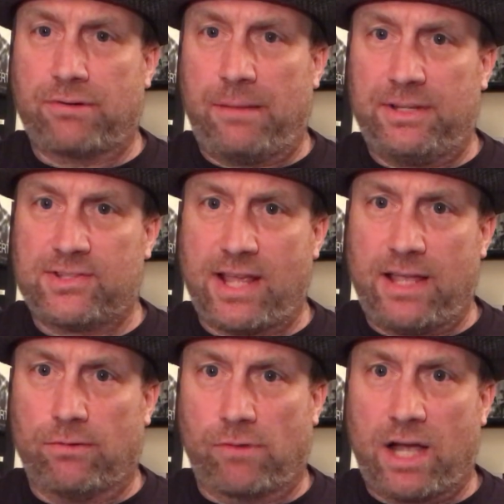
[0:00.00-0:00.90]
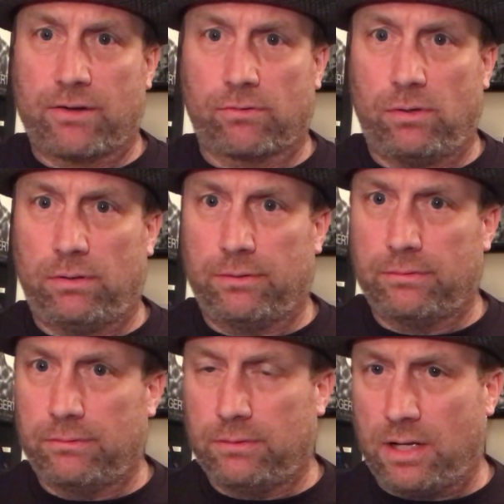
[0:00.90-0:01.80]
probably say rock and roll
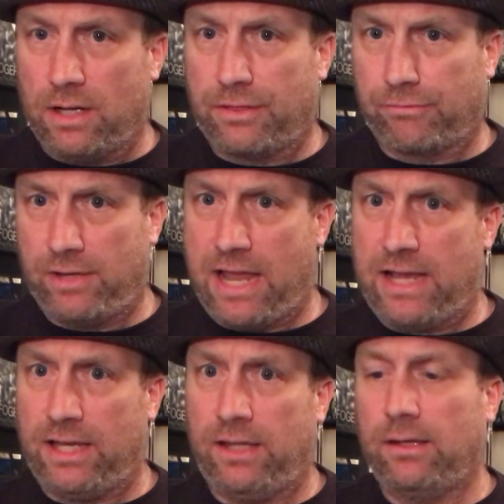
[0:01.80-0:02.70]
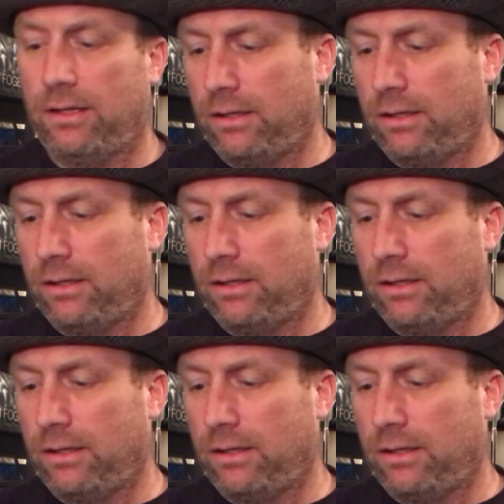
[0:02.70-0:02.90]
380.